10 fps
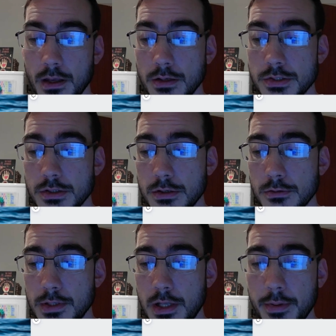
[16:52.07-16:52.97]
So
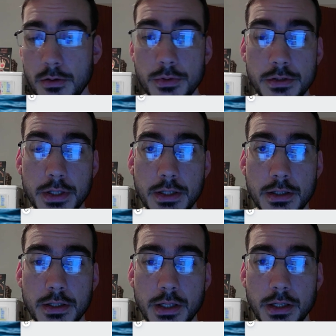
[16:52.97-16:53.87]
let me know what you think,
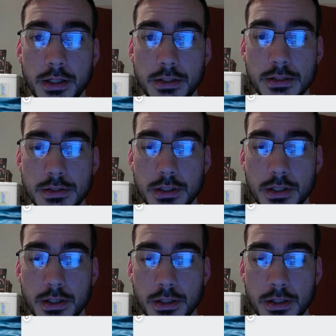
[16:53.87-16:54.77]
and
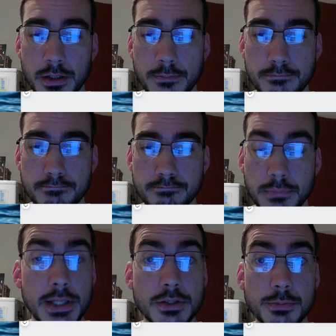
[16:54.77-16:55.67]

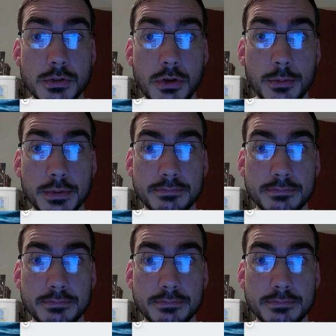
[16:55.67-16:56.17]
please subscribe.